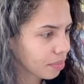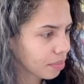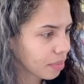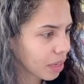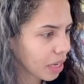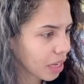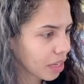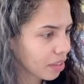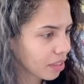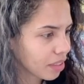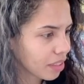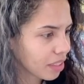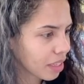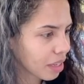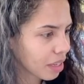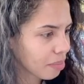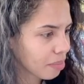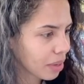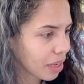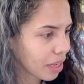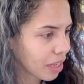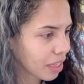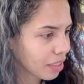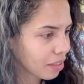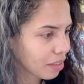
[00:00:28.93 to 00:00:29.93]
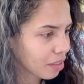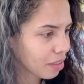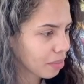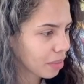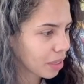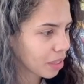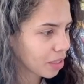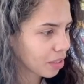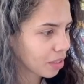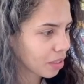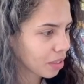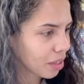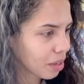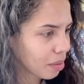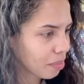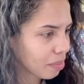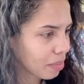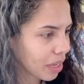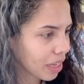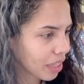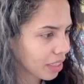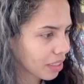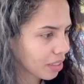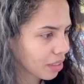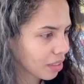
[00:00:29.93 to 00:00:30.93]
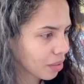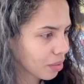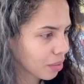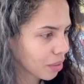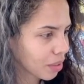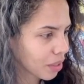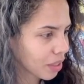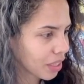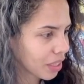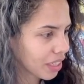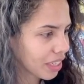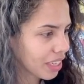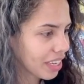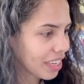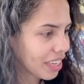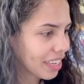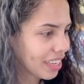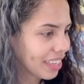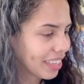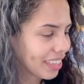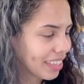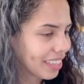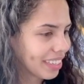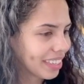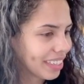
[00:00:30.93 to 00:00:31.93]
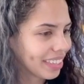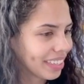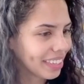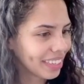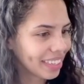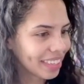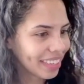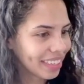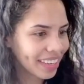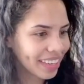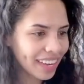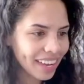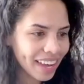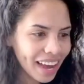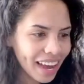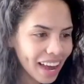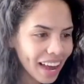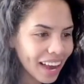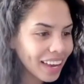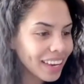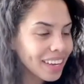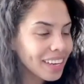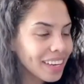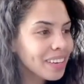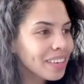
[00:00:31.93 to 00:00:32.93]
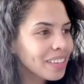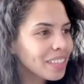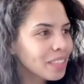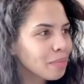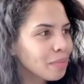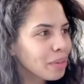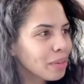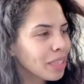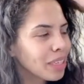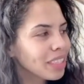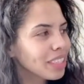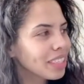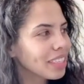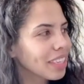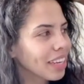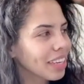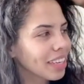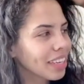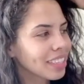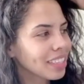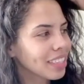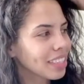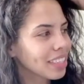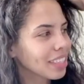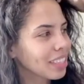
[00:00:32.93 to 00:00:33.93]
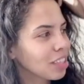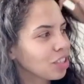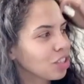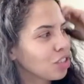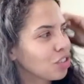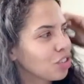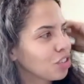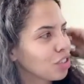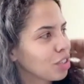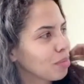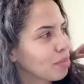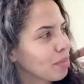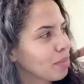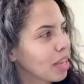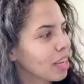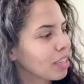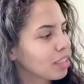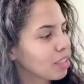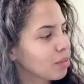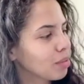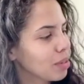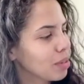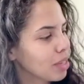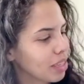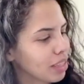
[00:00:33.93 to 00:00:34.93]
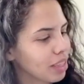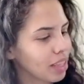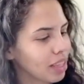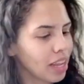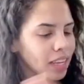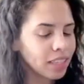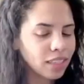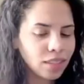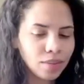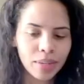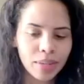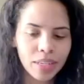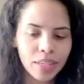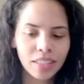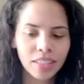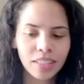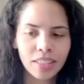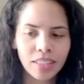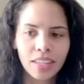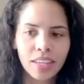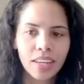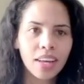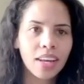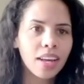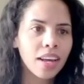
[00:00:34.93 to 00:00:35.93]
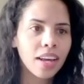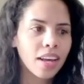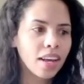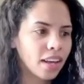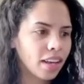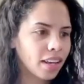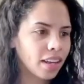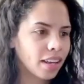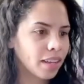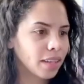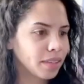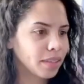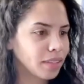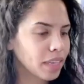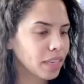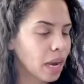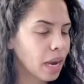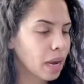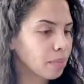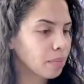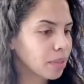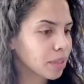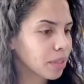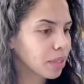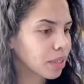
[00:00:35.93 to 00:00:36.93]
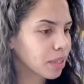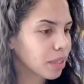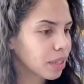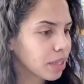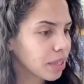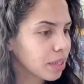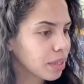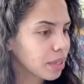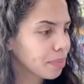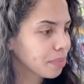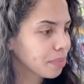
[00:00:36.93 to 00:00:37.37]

Minor setbacks for major comebacks, don't worry. I know it's been a second since I streamed last week's chapter.